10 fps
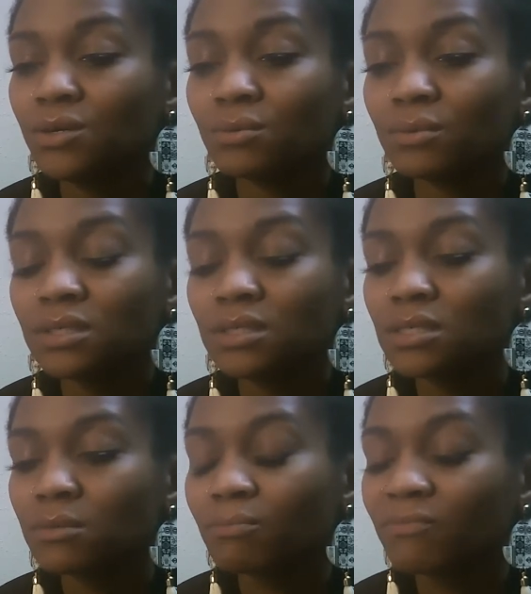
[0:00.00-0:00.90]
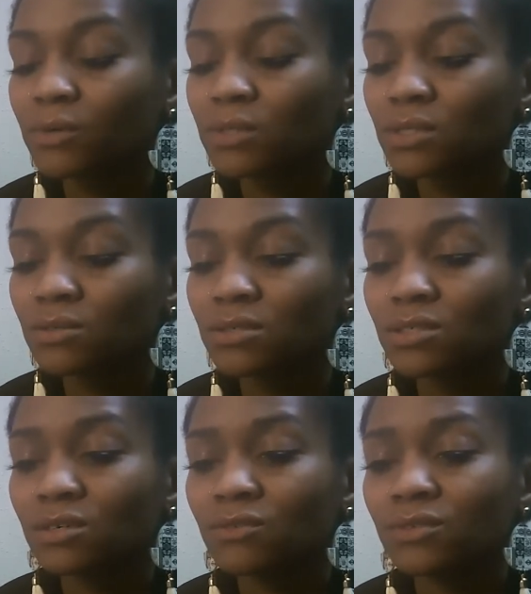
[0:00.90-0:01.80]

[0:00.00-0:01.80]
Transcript: You really need to focus on yourself.